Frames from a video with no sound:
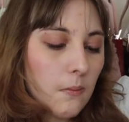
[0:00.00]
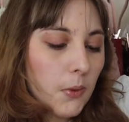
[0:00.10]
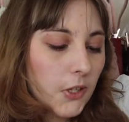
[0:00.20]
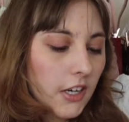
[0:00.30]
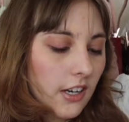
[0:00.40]

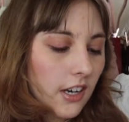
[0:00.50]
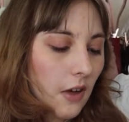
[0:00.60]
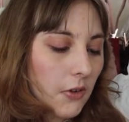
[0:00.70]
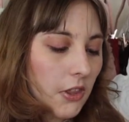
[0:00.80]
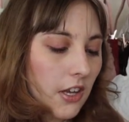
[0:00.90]
bulleted and
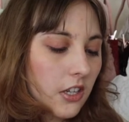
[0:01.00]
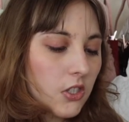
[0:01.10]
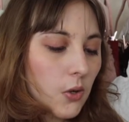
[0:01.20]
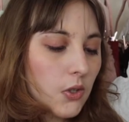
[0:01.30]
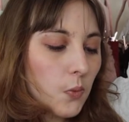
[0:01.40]
everything,
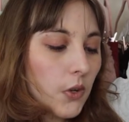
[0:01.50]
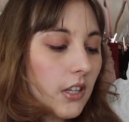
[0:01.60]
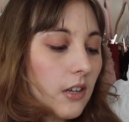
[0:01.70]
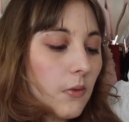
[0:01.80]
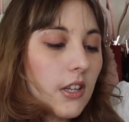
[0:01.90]
so it's
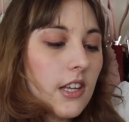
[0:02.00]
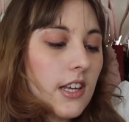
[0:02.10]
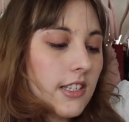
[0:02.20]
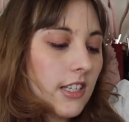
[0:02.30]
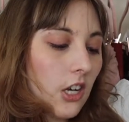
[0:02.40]
really
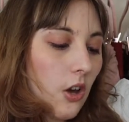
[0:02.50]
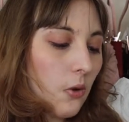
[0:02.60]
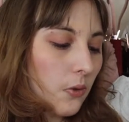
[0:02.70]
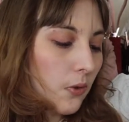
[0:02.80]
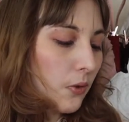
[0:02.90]
easy to
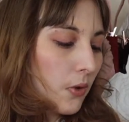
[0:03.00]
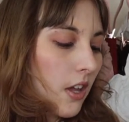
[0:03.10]
go through.